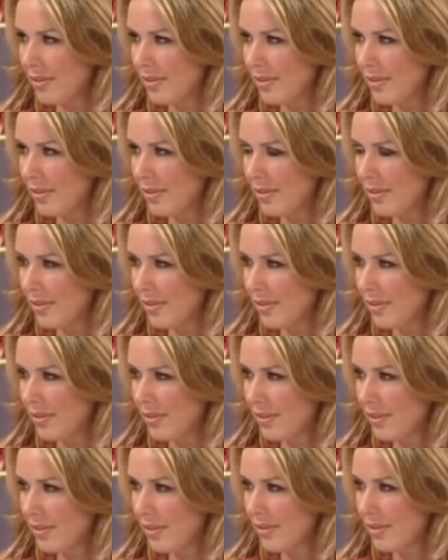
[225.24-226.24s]
a lovely
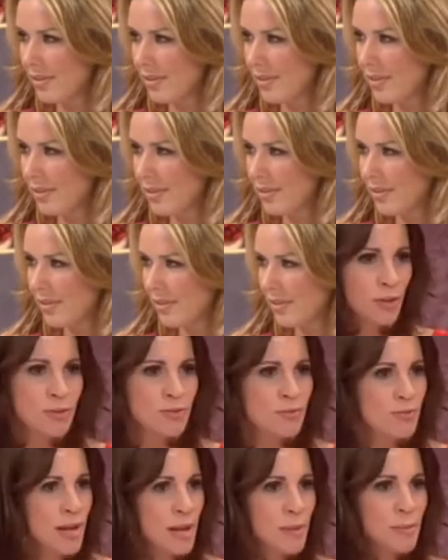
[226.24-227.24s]
guy, came from a good
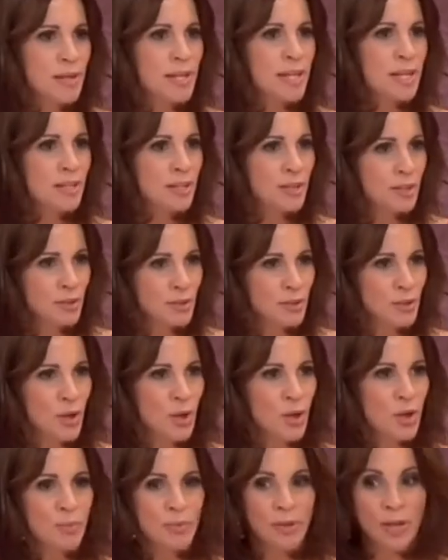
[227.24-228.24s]
family and a good
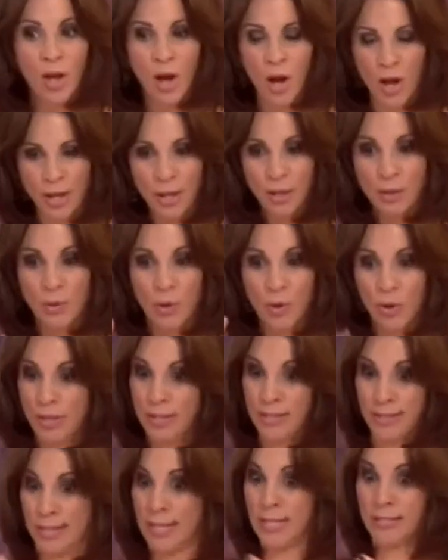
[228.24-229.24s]
home. And, you know, he
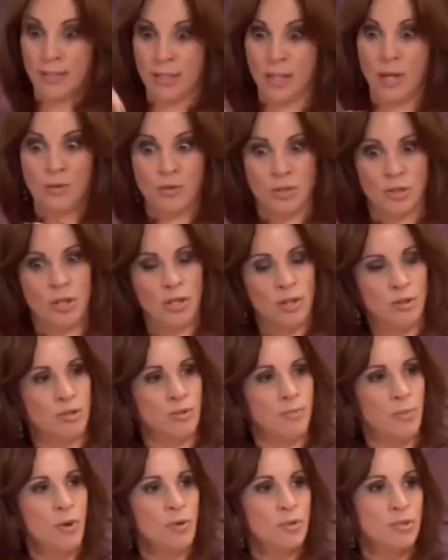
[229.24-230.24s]
ticked loads and loads
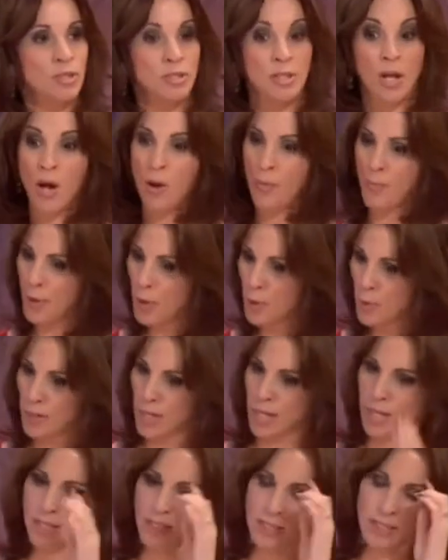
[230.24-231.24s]
of boxes. Mm.
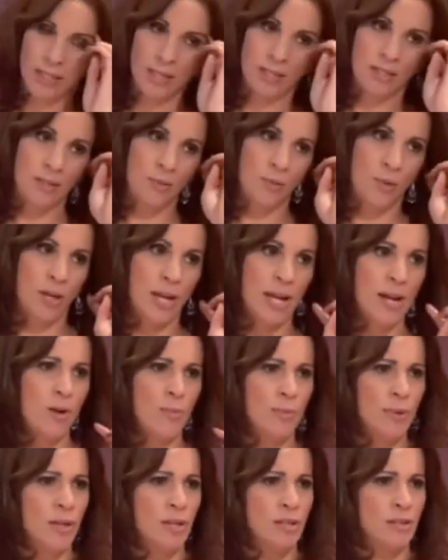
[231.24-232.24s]
Okay, it didn't actually work out,
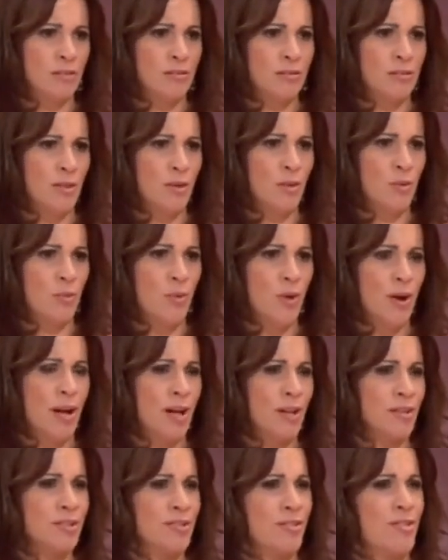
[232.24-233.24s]
but I don't know what
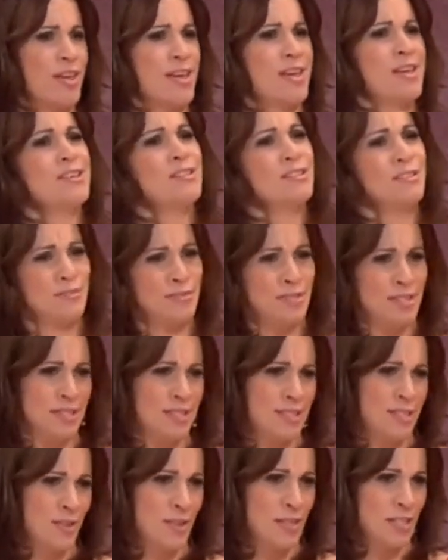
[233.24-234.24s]
else they could have
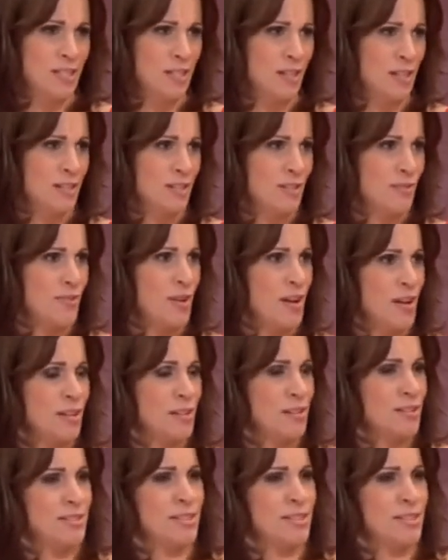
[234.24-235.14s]
necessarily done to find